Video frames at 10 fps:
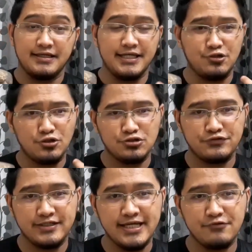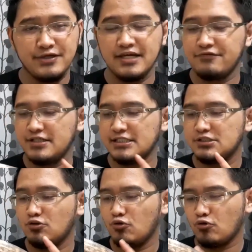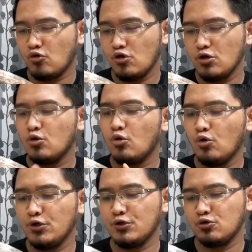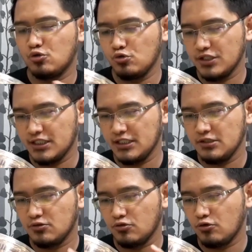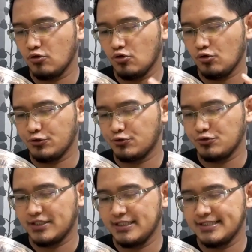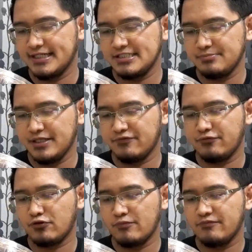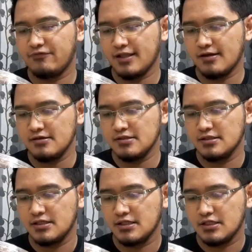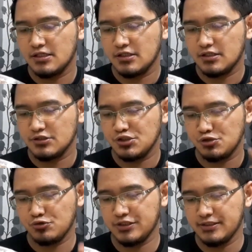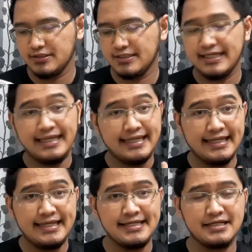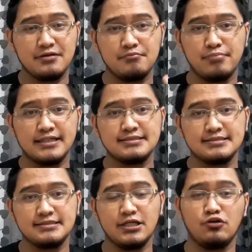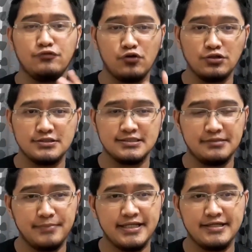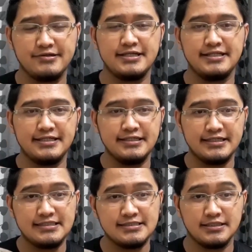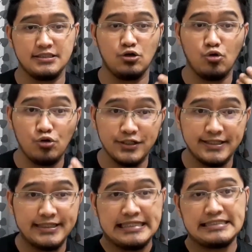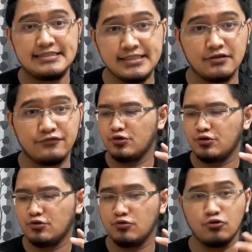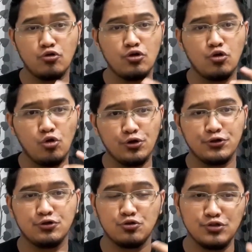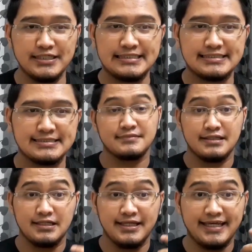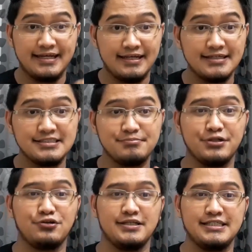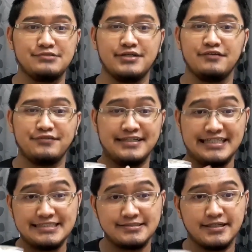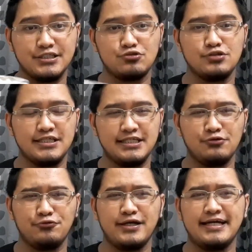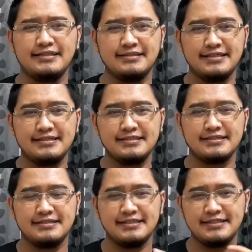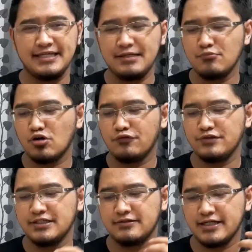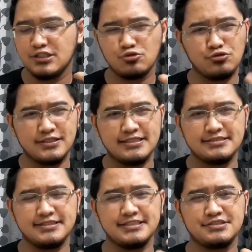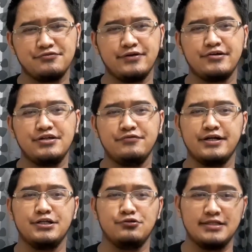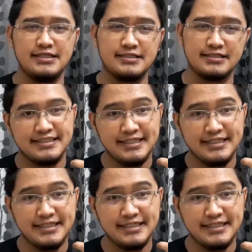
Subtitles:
And not to forget, we have this roll oat cookie. Roll oat cookie that is made from flour, sugar, egg, butter, and of course, the main ingredient is the oat itself. Roll oat cookies. And last but not least, we have this raya cookie, where I think the name of the raya cookies is very, very unique.